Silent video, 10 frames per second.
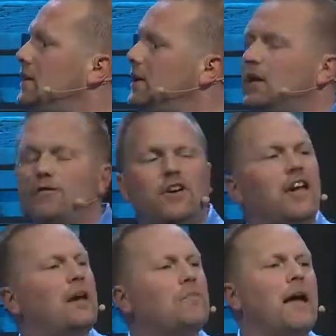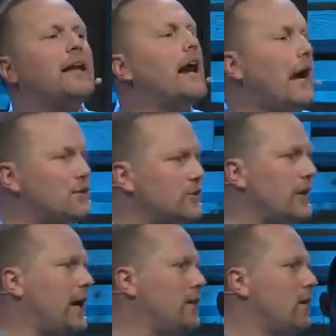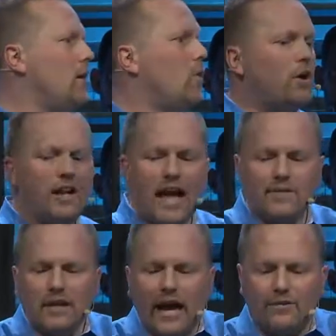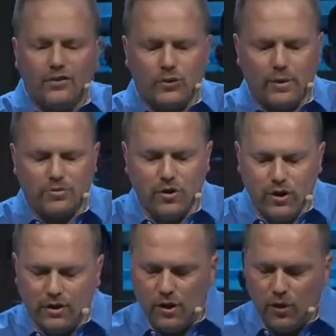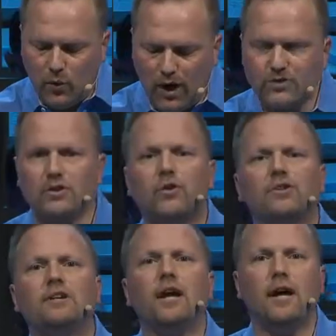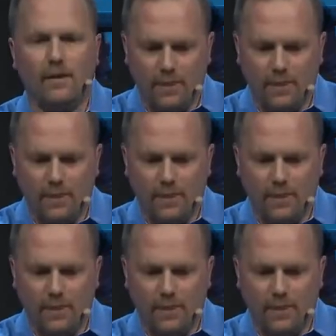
Now, if you can't make it, I understand. We're going to have it live stream so you can, you can watch it during the day.